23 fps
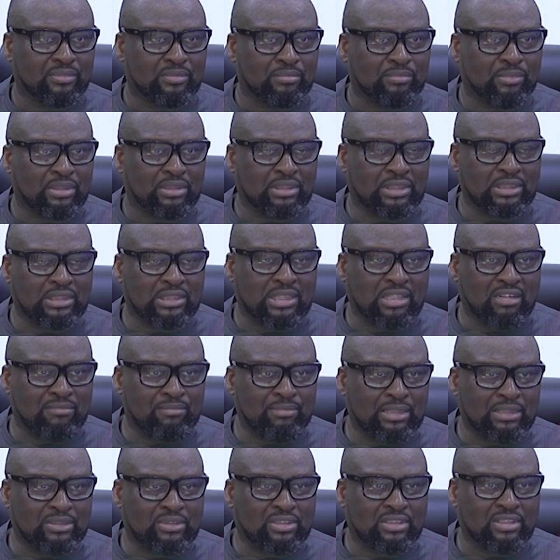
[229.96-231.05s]
But this
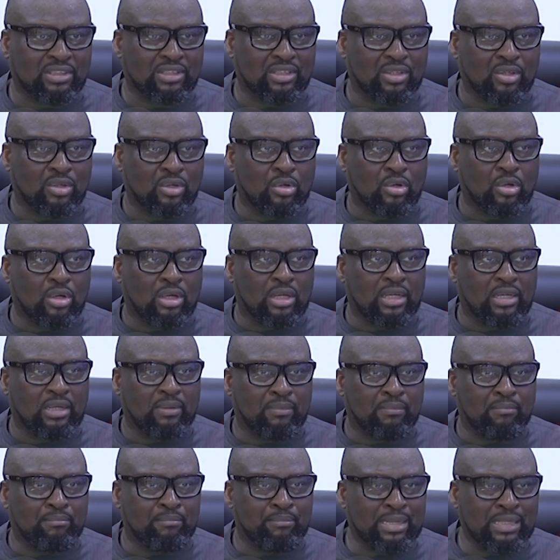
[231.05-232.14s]
government
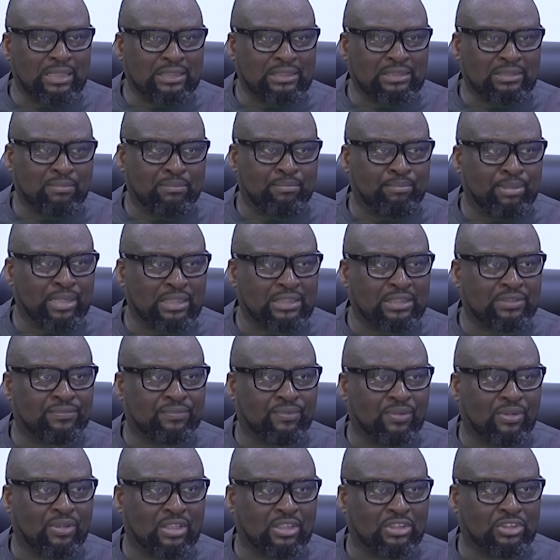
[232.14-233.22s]
means the best
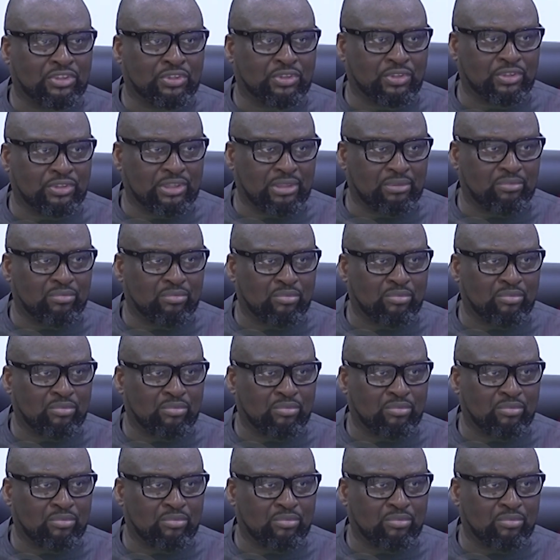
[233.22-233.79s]
for our children.